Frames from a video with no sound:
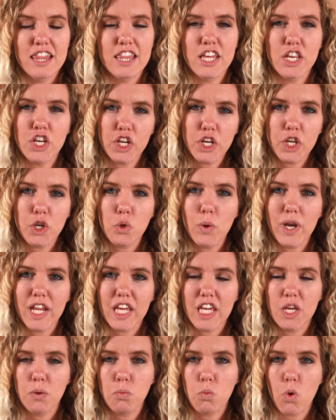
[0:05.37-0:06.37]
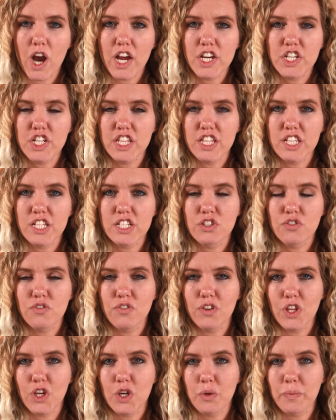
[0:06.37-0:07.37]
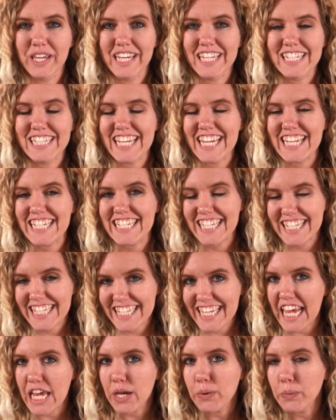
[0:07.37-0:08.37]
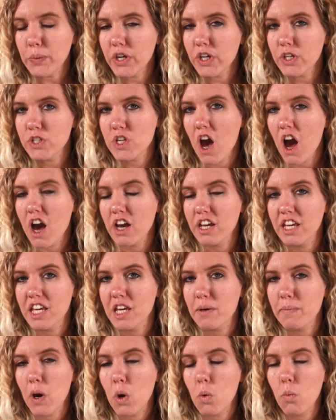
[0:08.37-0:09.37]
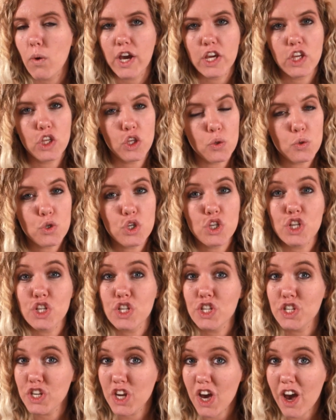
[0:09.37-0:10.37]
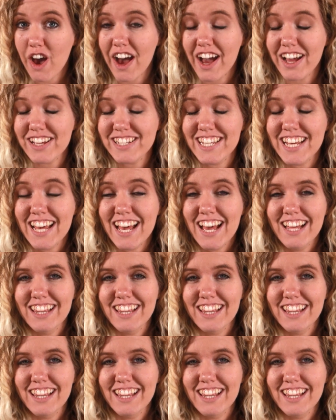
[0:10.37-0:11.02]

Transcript: then you're going to want to keep watching this video, because today we are talking about why you should not